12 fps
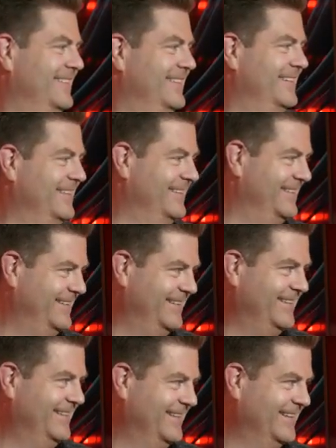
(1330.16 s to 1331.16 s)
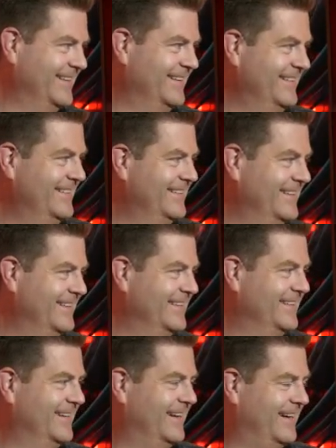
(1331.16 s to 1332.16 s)

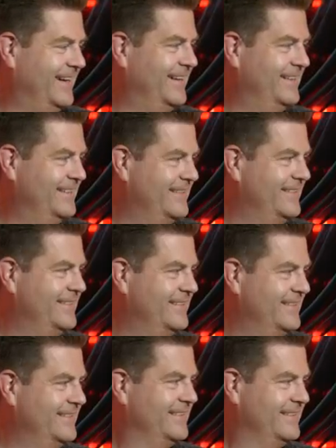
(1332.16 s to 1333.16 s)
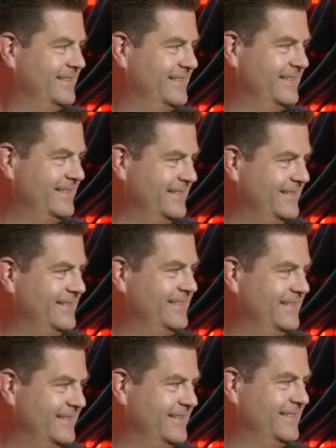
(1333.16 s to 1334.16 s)

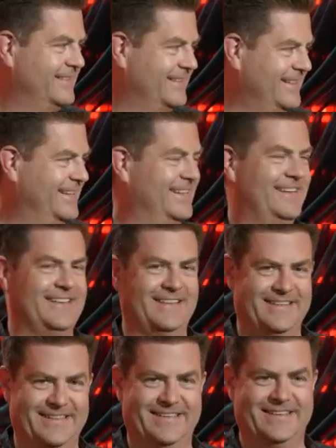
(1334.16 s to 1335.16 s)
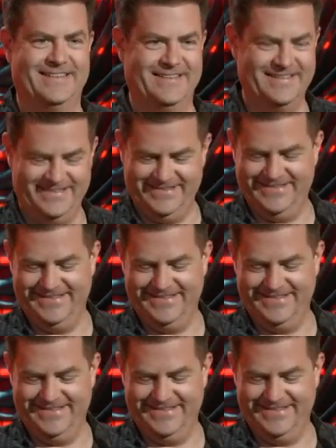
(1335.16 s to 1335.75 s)
(silent)